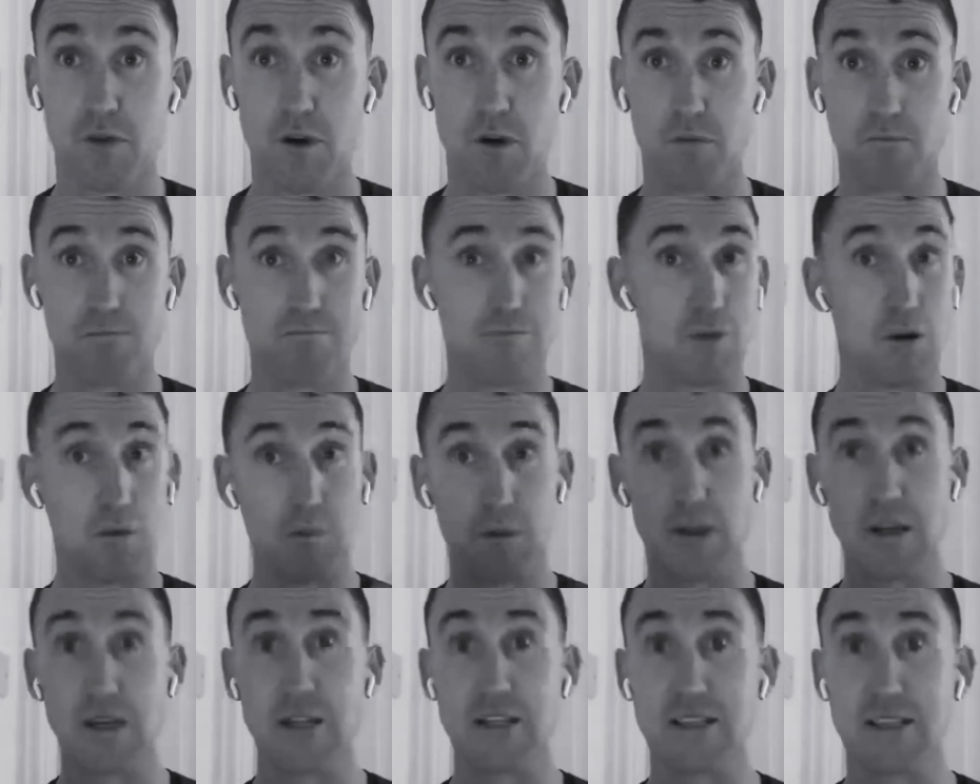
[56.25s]
Now,
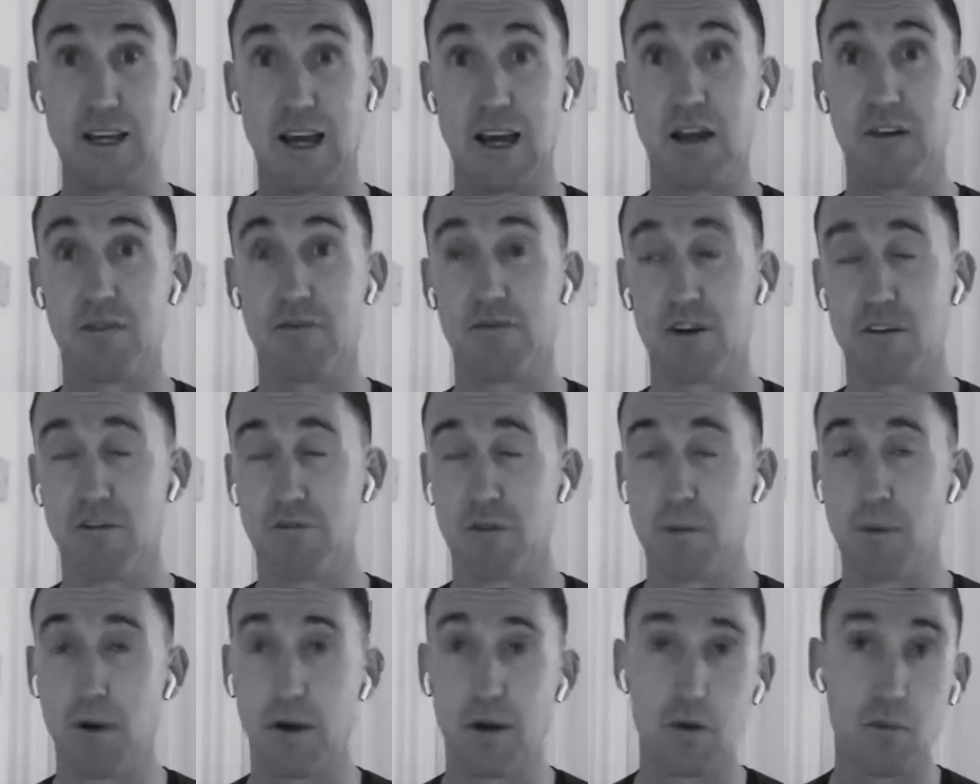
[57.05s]
completely scaled for
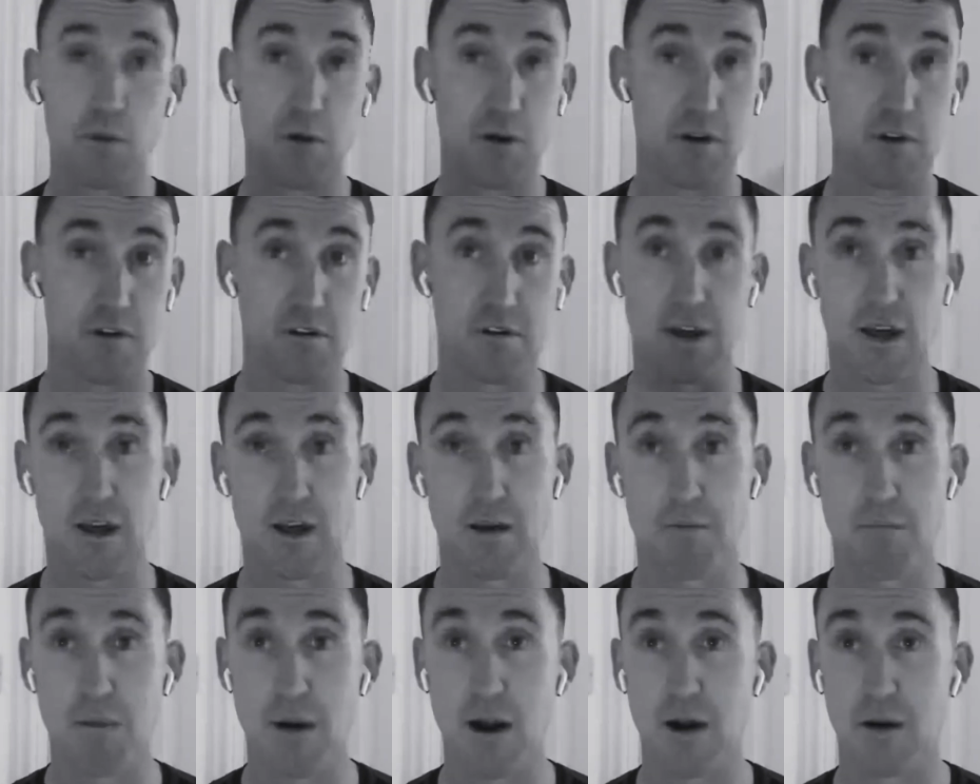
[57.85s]
everybody, whether you're
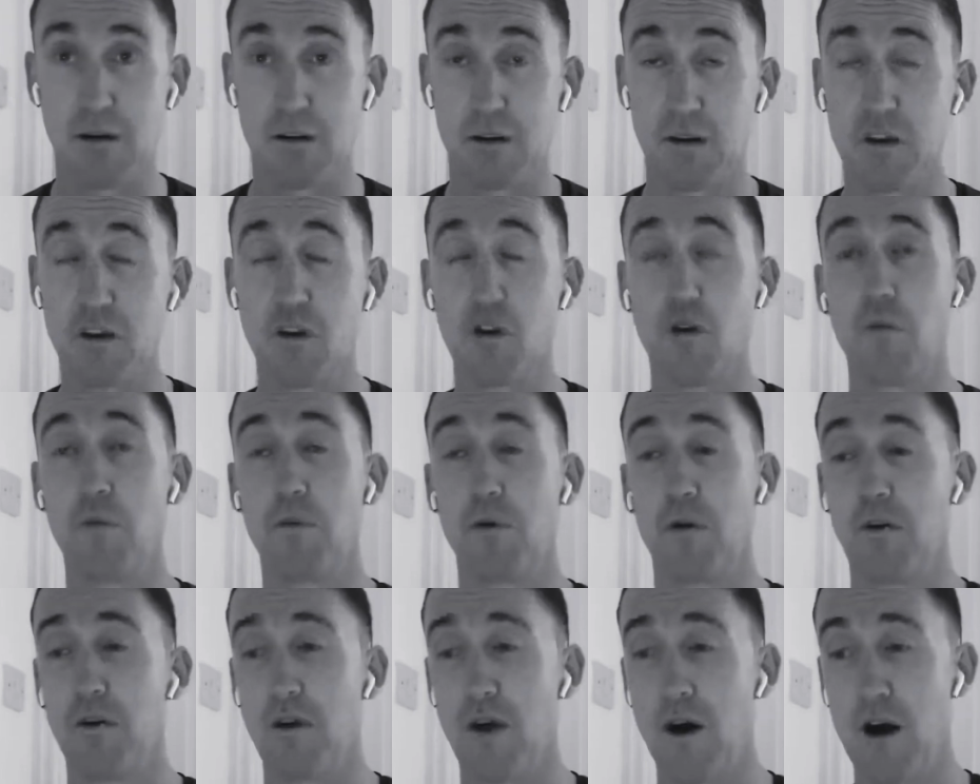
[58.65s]
taking part in the
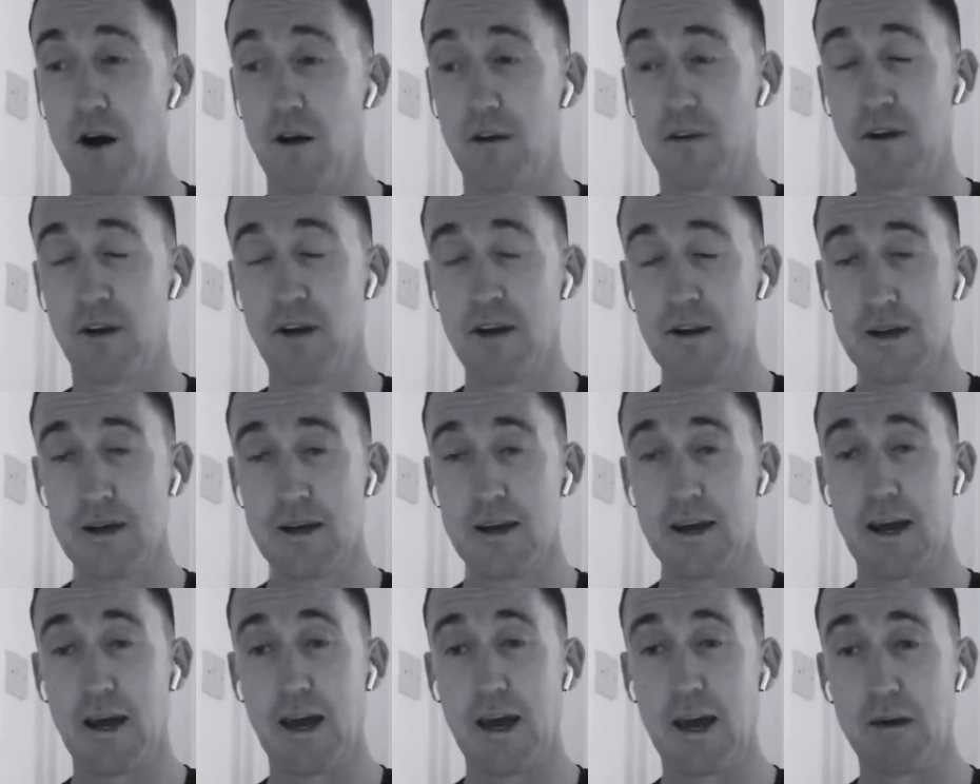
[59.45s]
Open or not,
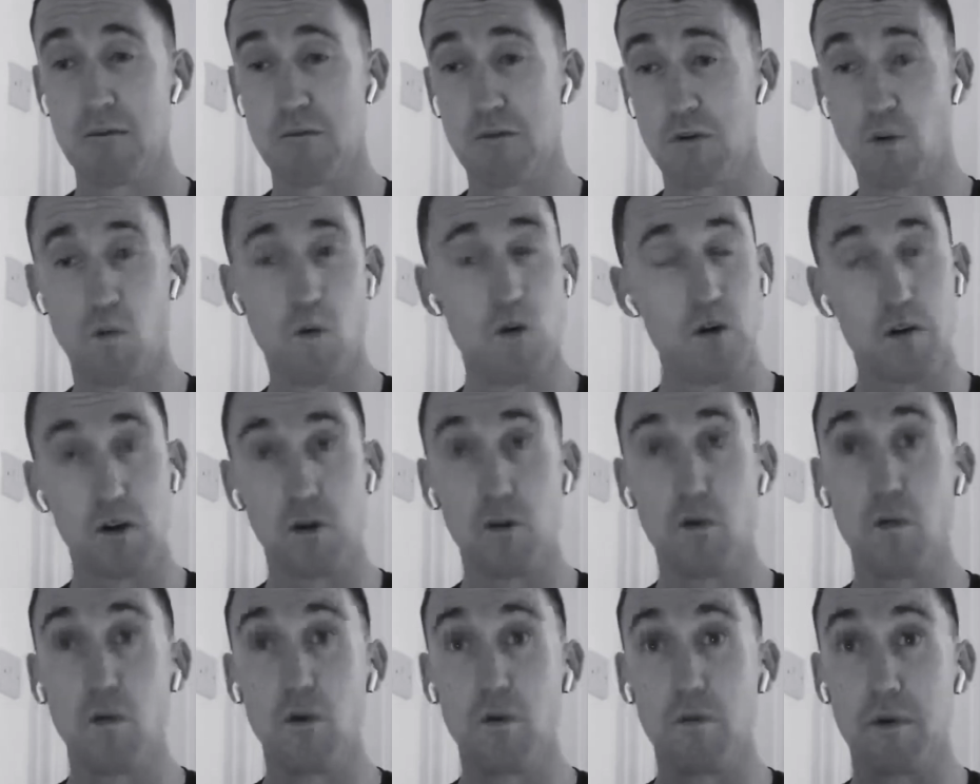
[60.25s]
and the
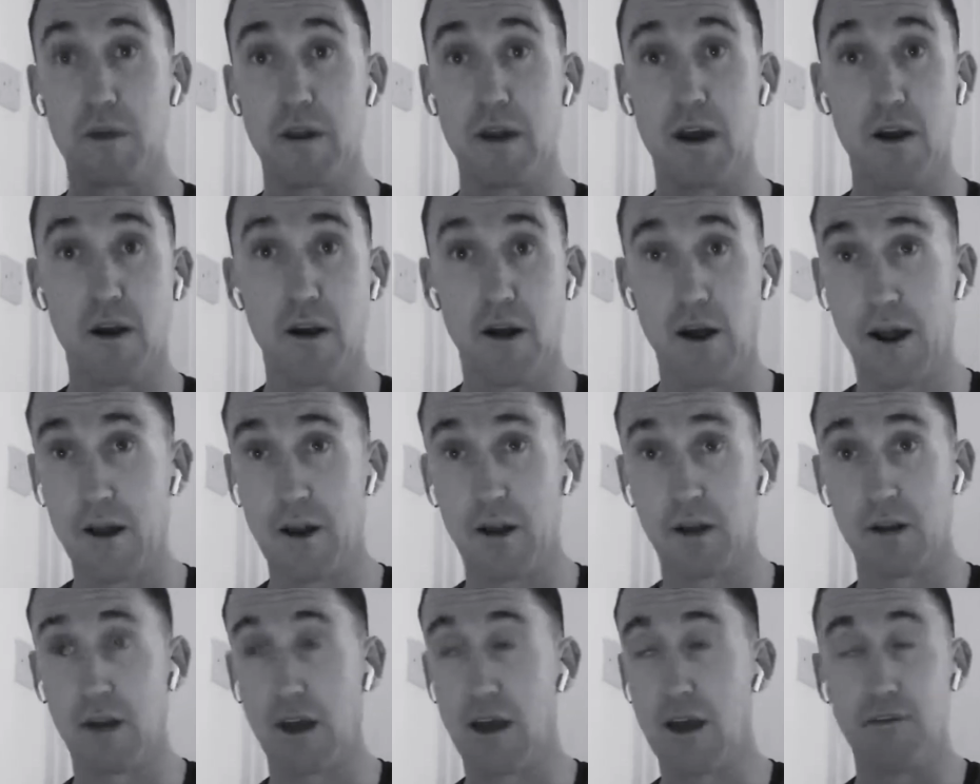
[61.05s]
workout will be there
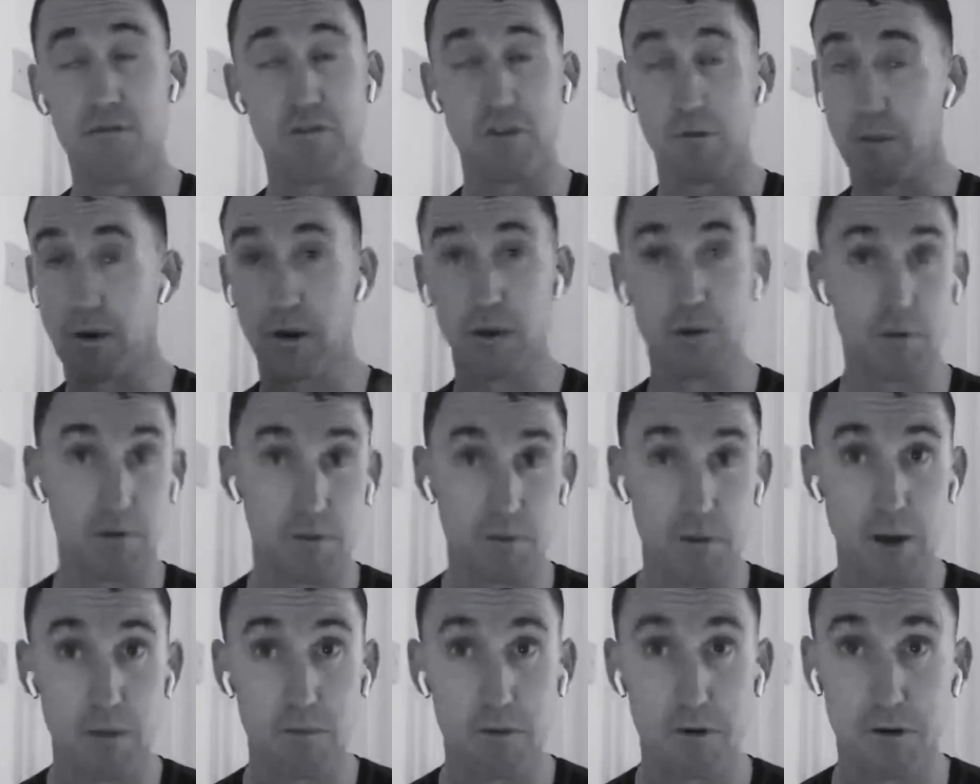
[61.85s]
and everybody will
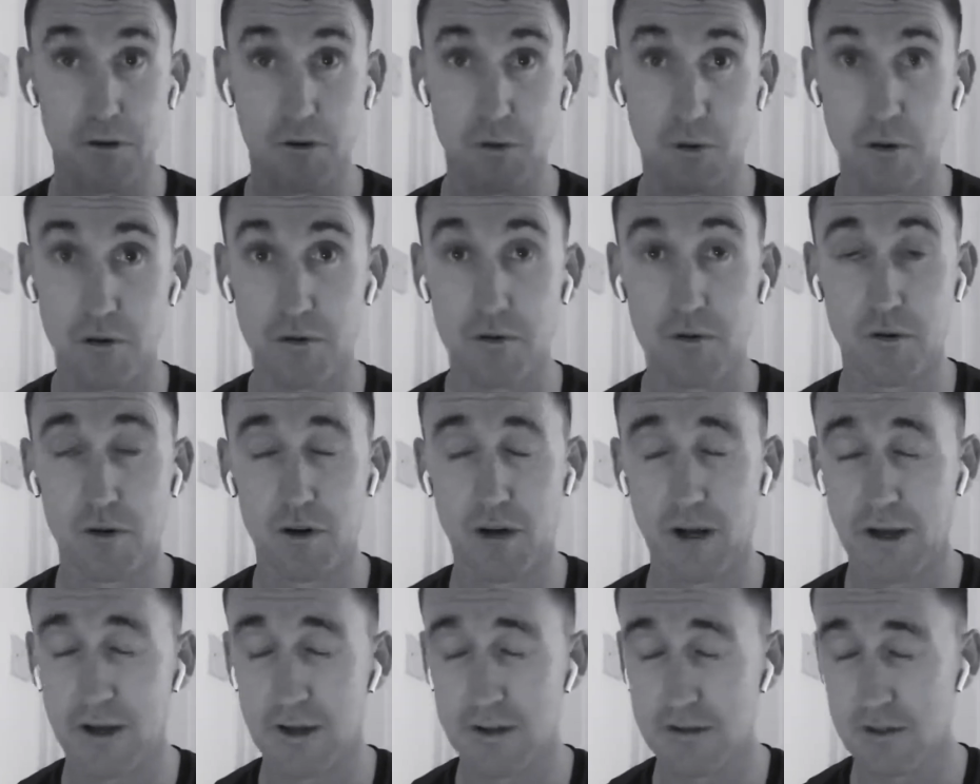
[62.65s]
be able to do it.
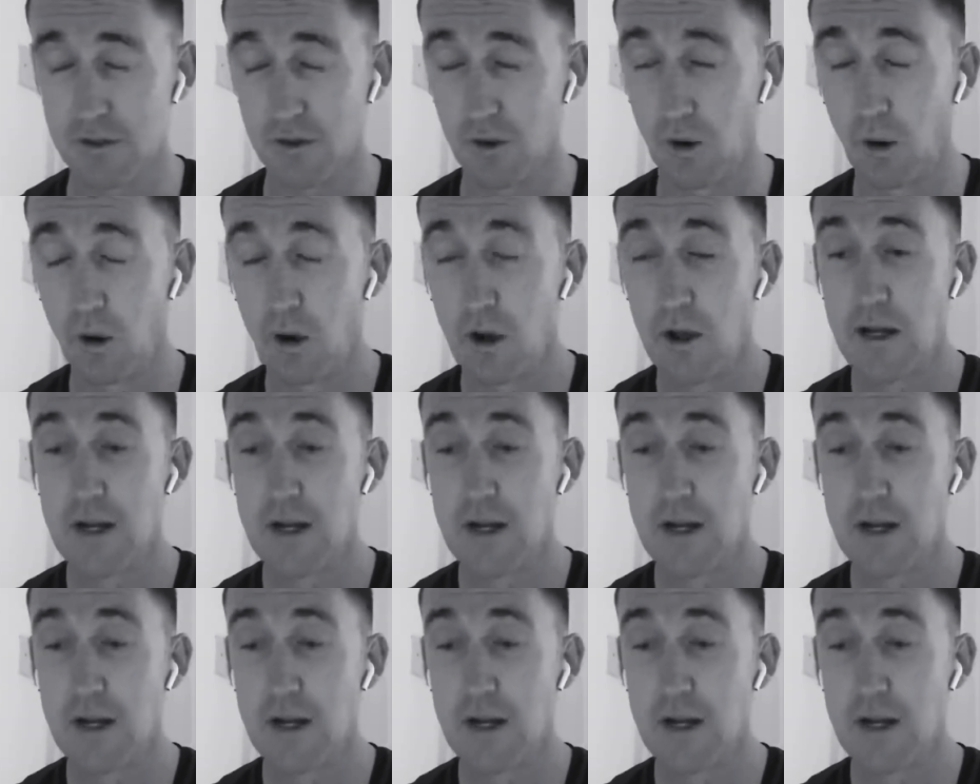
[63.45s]
Okay, so